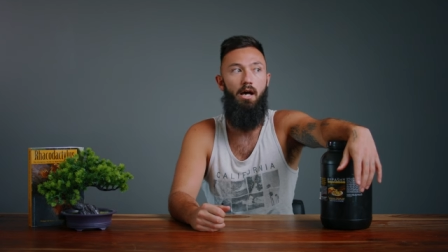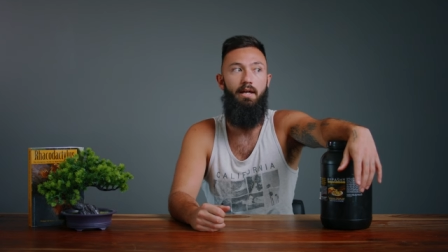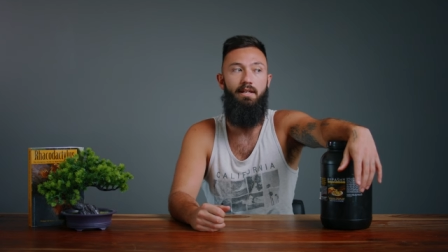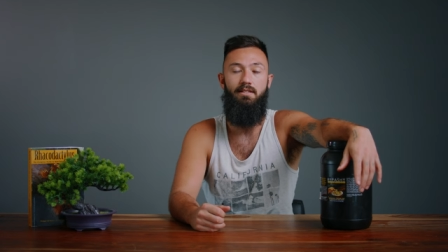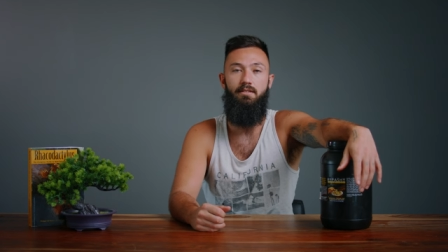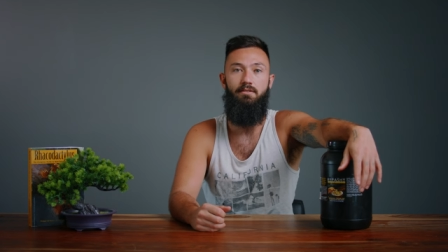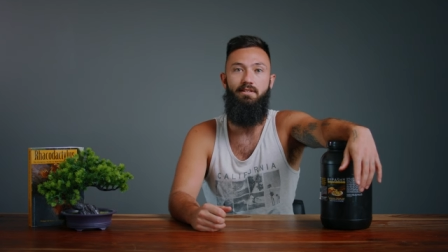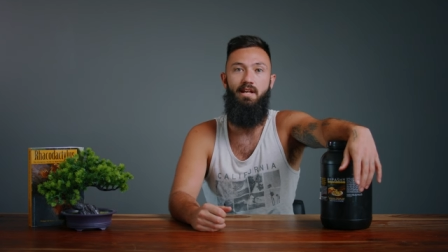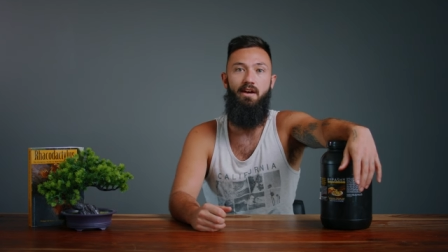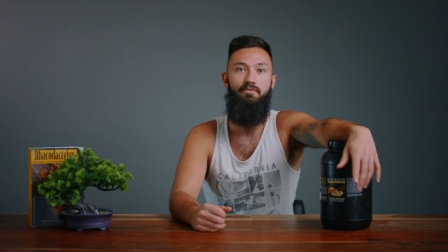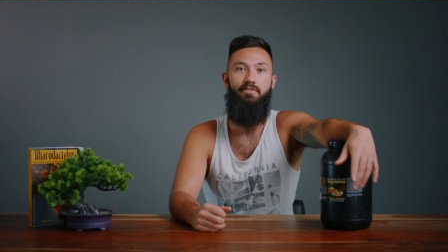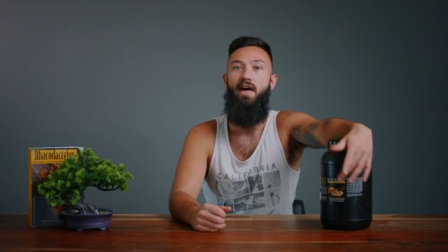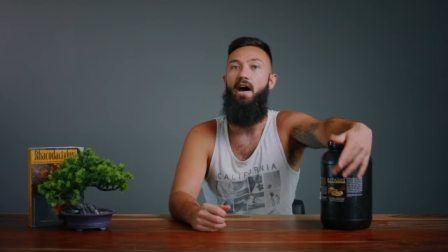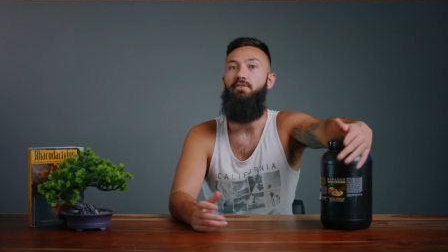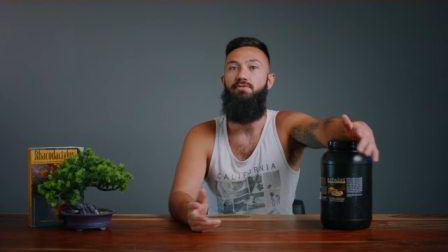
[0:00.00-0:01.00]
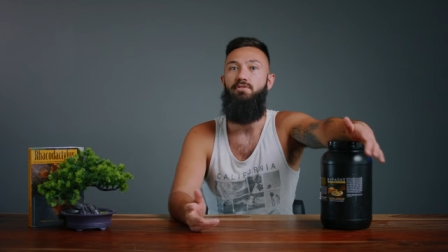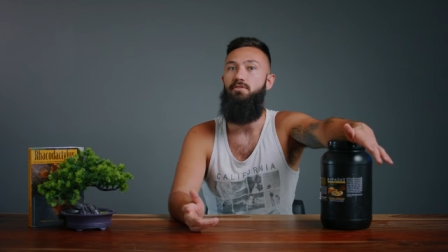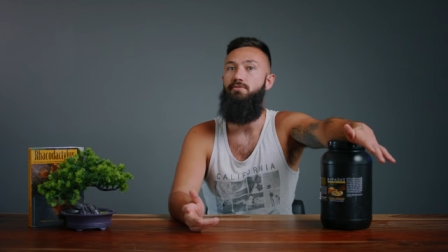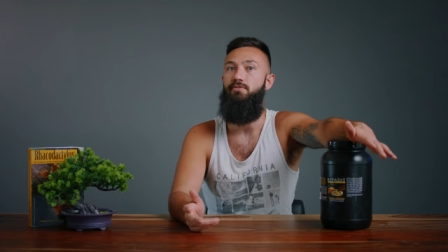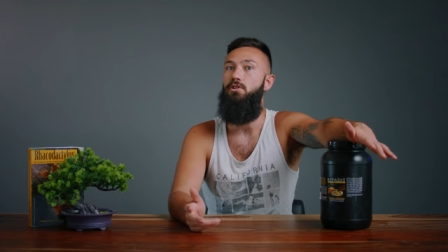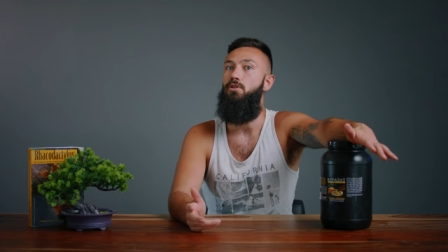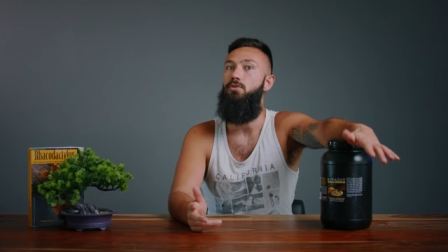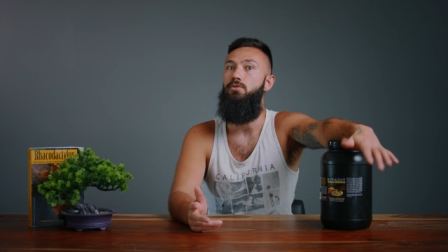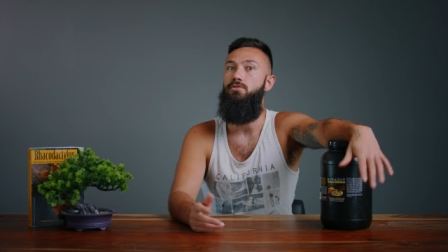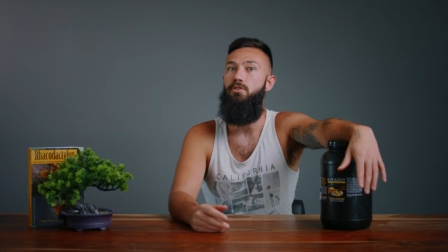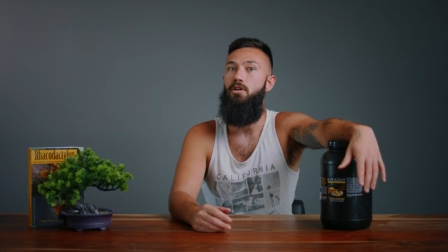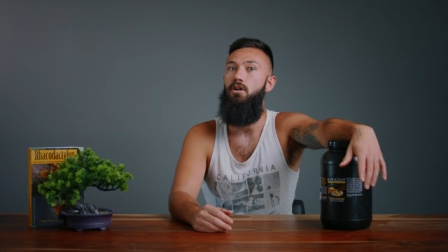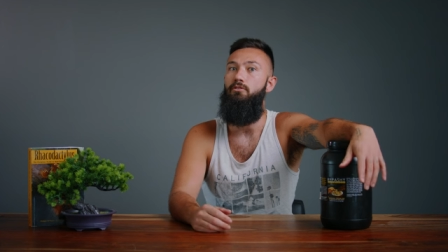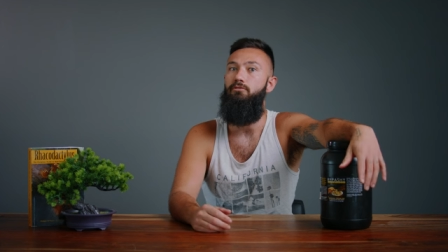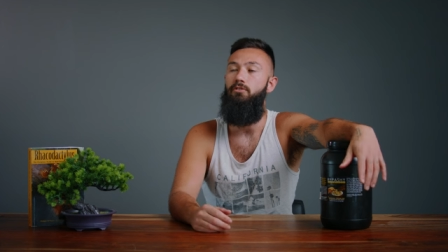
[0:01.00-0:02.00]
and it doesn't have thousands of years
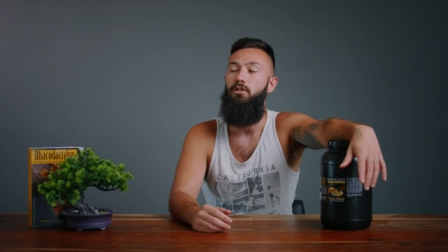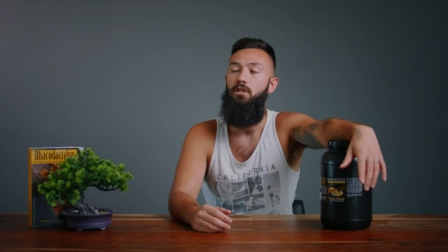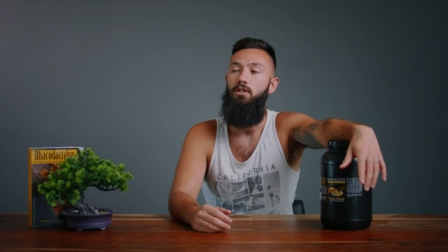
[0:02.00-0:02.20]
of